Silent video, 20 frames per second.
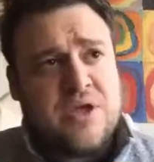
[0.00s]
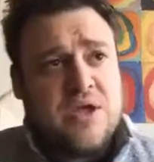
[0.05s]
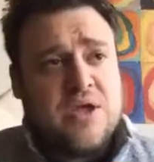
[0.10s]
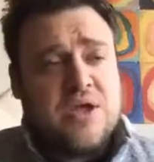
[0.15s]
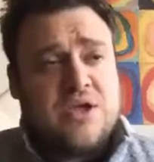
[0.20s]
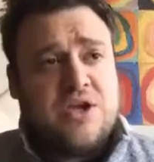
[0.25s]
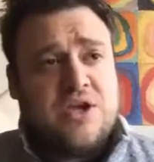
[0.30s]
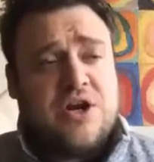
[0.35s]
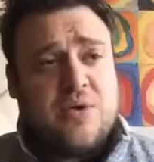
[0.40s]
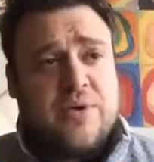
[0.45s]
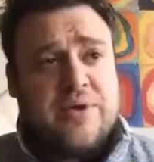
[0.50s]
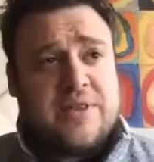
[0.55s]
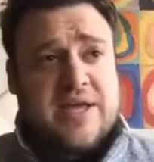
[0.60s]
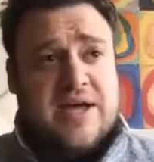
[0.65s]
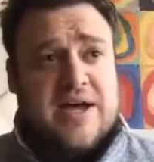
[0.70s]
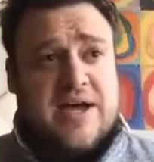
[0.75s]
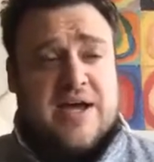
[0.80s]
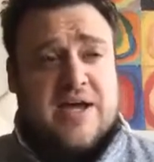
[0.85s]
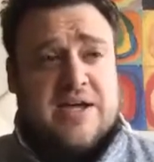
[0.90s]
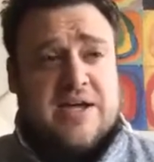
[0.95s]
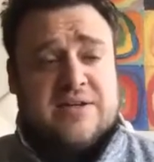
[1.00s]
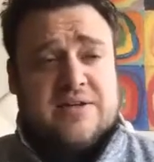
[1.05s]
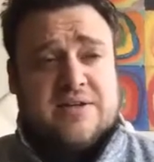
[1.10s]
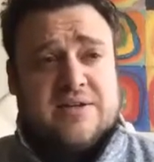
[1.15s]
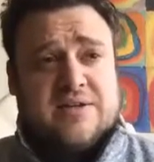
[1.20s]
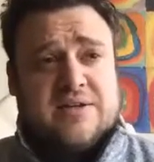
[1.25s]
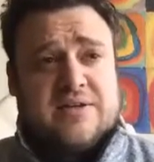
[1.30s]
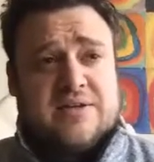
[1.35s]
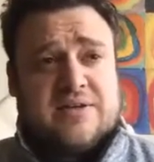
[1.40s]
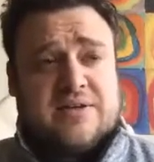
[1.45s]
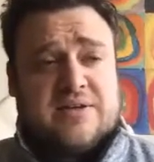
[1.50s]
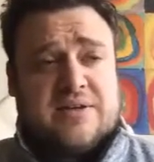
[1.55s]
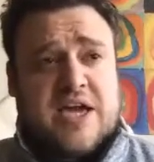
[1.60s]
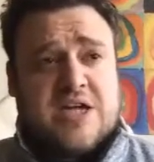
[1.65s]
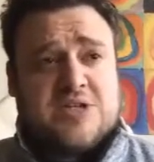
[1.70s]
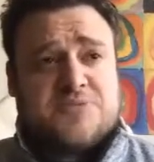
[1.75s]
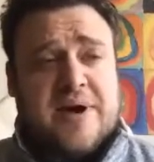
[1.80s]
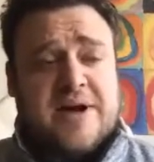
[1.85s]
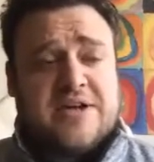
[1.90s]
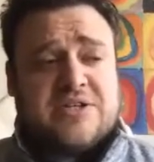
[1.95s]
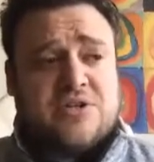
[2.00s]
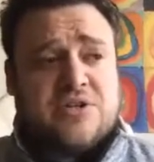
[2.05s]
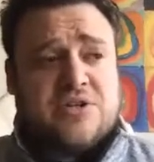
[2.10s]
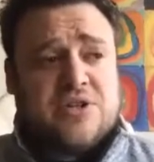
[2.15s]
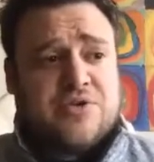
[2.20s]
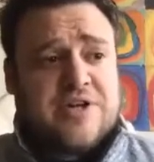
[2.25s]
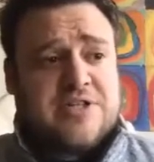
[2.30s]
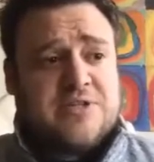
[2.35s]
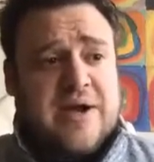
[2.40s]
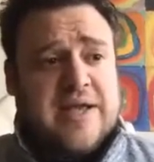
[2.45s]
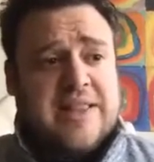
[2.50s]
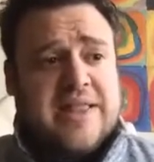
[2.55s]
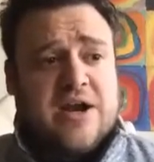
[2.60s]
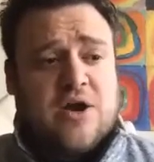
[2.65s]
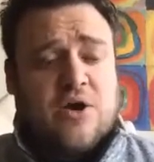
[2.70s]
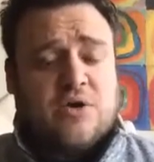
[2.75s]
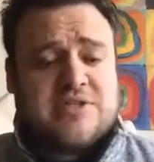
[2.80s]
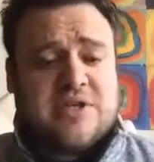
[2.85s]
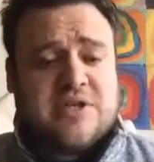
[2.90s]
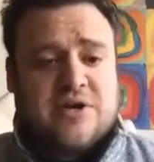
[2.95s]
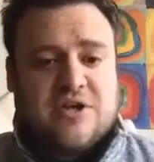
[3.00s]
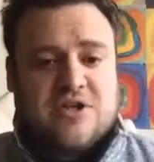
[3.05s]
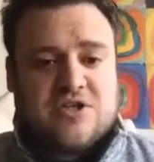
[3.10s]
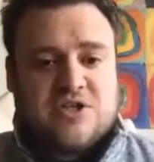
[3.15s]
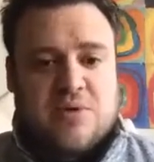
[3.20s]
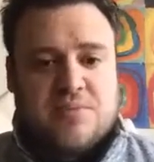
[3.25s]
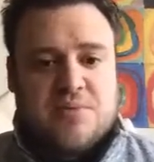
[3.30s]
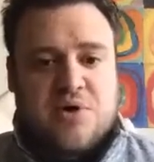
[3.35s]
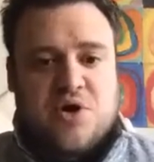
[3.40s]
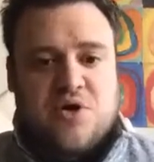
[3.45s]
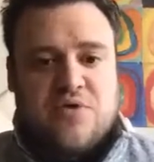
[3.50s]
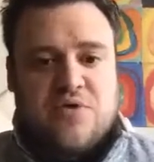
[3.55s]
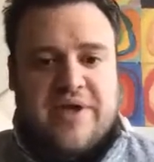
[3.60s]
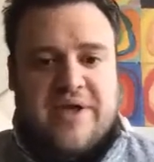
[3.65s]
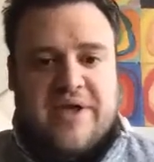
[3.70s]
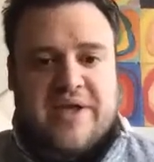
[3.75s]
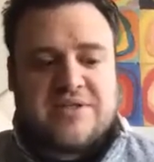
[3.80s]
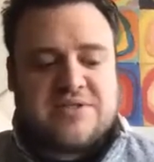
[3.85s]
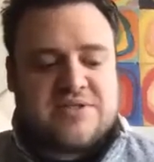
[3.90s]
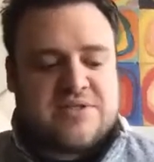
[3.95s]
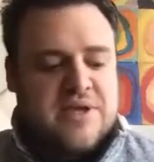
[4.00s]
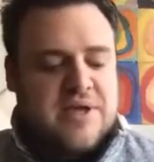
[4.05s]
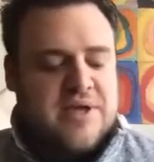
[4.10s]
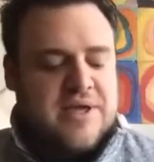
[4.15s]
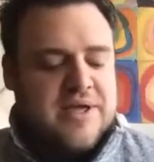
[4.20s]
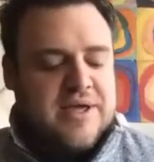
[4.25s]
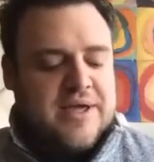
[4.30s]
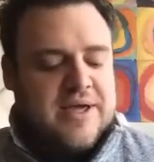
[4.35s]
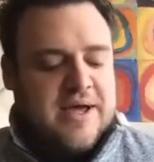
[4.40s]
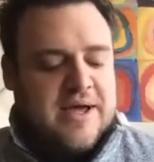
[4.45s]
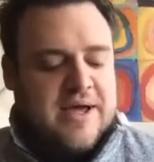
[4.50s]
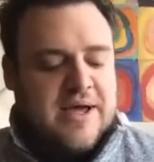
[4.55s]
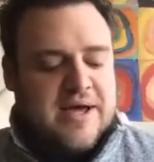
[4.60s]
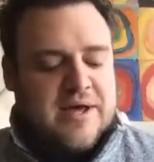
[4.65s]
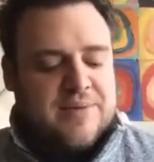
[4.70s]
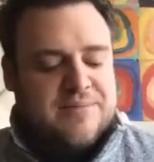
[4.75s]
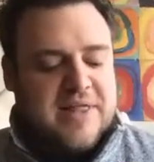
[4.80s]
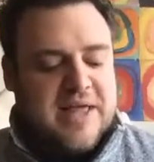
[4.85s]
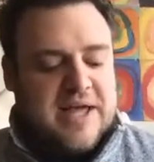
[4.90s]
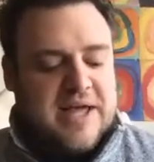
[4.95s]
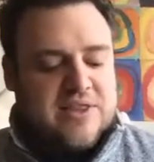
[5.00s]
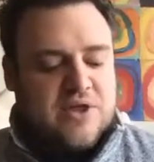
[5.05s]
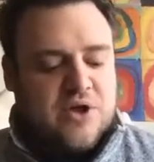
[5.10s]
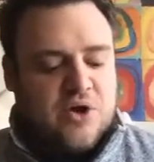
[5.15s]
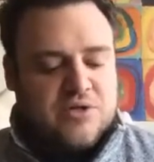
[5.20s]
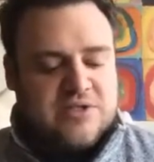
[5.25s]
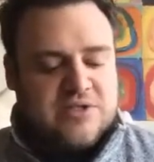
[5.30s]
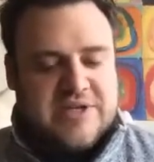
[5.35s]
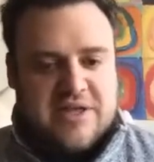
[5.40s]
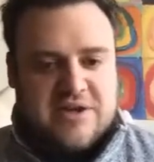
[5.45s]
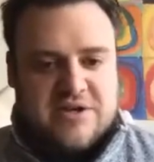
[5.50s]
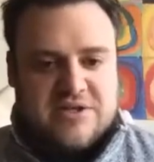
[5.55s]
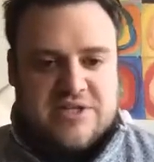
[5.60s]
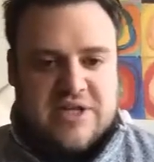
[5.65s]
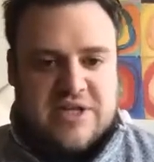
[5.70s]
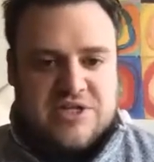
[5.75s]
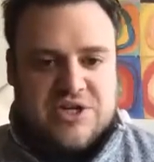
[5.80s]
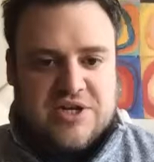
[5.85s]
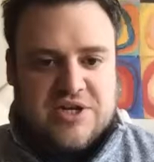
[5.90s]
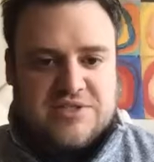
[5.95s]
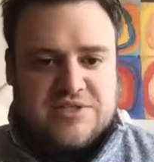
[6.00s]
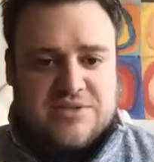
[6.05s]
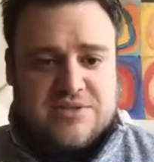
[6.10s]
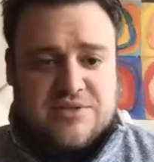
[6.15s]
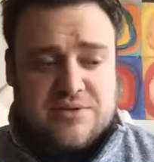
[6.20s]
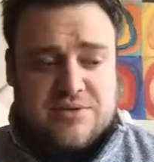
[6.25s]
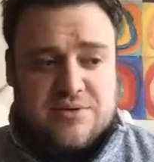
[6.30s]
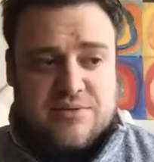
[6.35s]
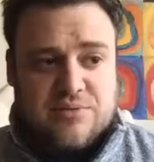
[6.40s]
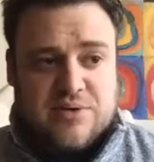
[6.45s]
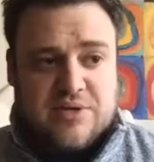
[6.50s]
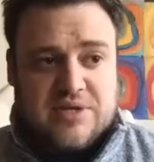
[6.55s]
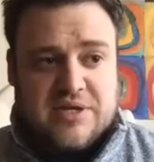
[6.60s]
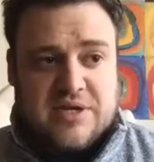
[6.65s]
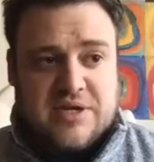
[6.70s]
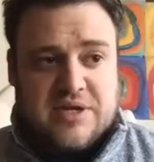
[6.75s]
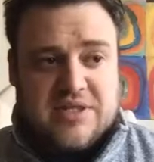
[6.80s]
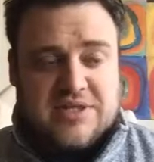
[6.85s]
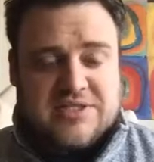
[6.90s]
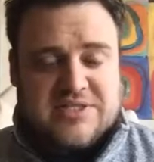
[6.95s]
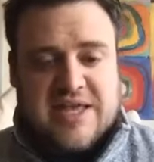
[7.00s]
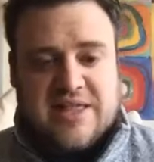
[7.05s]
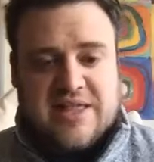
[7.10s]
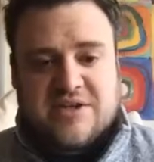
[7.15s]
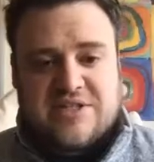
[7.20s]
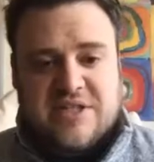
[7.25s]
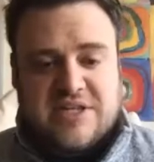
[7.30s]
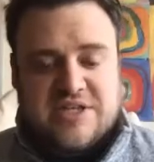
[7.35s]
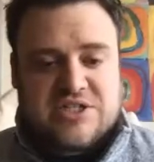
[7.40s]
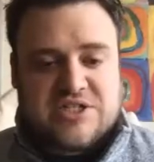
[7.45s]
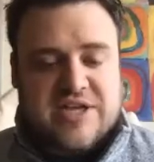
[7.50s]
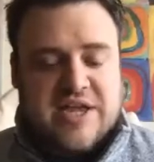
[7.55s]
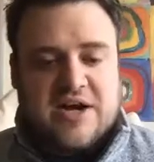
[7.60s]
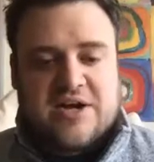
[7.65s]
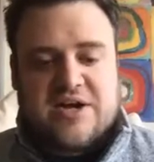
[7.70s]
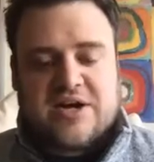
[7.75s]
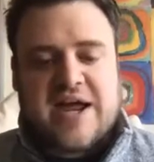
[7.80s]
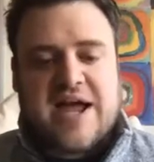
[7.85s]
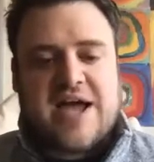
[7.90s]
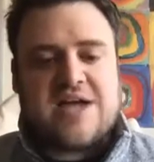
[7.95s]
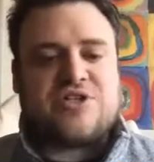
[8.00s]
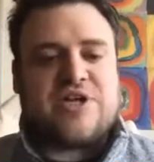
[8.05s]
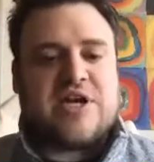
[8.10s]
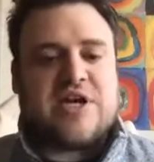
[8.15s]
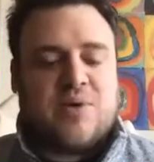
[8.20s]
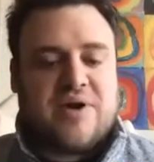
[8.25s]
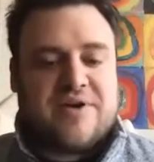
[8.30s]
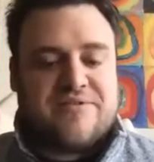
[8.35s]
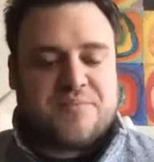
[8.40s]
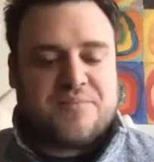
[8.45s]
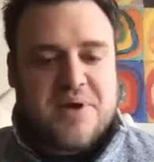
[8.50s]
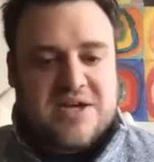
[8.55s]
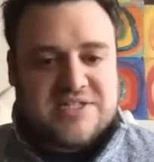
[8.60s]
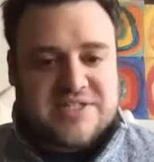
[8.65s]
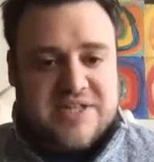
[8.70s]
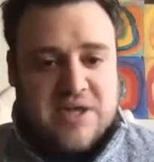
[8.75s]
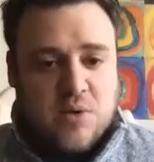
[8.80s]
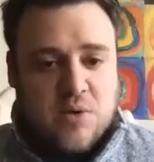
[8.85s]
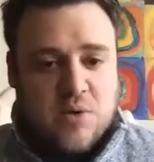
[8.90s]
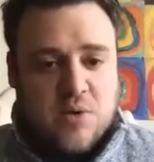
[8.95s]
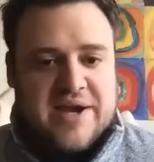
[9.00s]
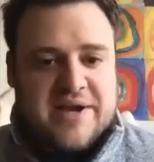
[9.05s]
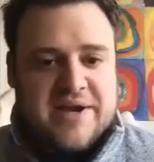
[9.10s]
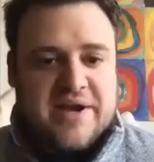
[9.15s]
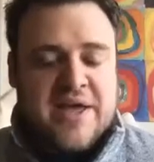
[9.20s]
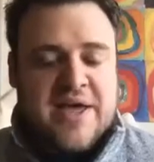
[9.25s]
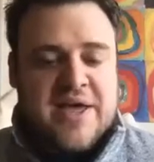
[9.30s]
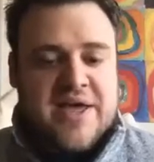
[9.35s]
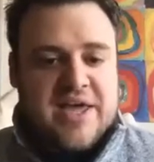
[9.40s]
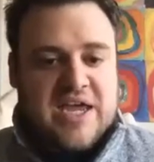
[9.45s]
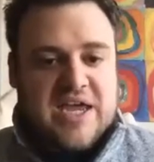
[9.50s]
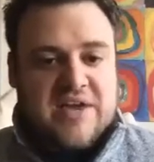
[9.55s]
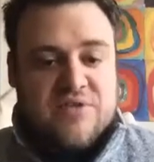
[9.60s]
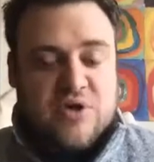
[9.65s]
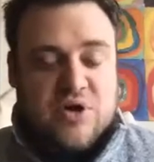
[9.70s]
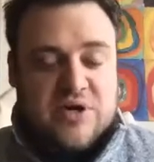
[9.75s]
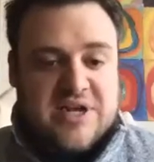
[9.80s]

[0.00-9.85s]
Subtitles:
with the cash buyers, the reason why a lot of wholesale deals don't move is a lot of the wholesalers, they just, with the sellers, they just get under contract at whatever price they want, even though